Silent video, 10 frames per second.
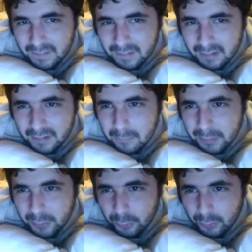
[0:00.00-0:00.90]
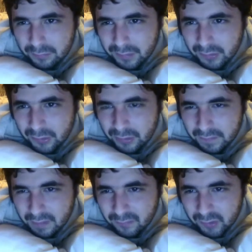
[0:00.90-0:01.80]
And then it had been a grave
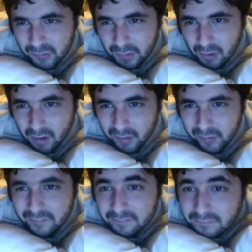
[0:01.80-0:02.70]
incident that was the cause.